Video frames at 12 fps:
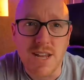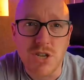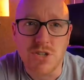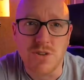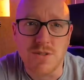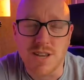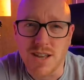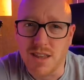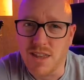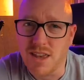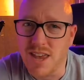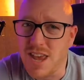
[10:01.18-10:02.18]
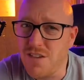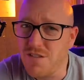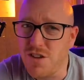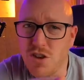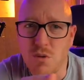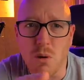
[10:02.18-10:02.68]
issues out there,
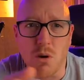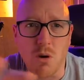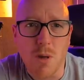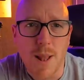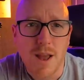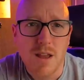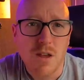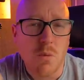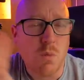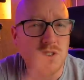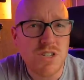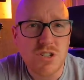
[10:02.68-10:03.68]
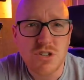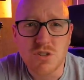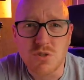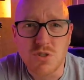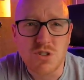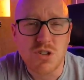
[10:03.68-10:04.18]
if you are wanting to
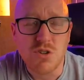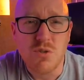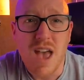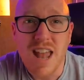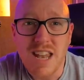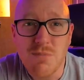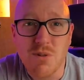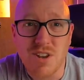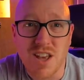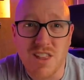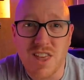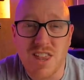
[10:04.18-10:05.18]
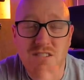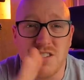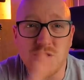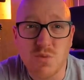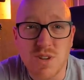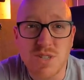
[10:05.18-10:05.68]
talk to anybody out there, there
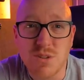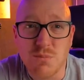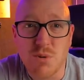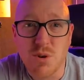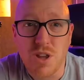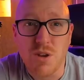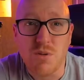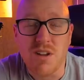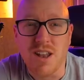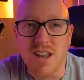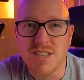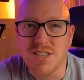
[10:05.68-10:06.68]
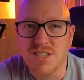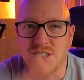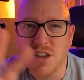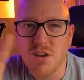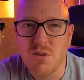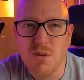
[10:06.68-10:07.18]
is always somebody who can listen.
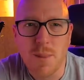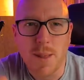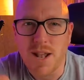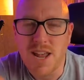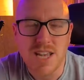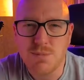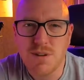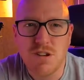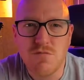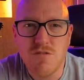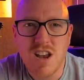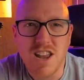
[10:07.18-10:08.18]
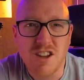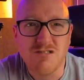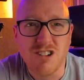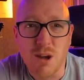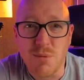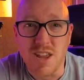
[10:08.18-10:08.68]
So it's been a really
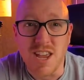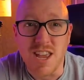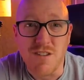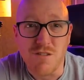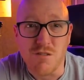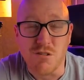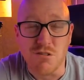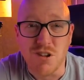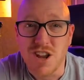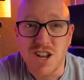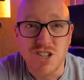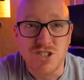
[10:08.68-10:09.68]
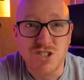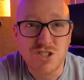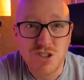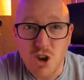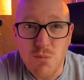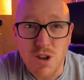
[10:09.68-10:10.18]
crap year for
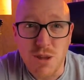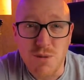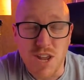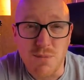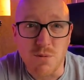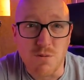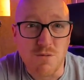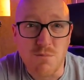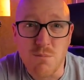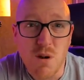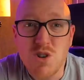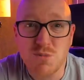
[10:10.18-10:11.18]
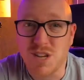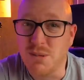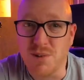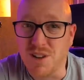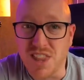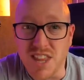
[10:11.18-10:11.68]
so many people. For most
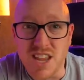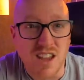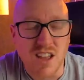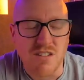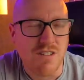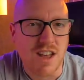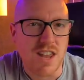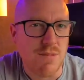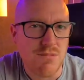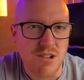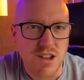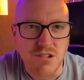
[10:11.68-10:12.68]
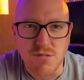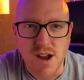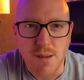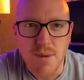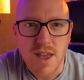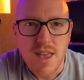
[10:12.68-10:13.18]
people, I think, have had it pretty crap.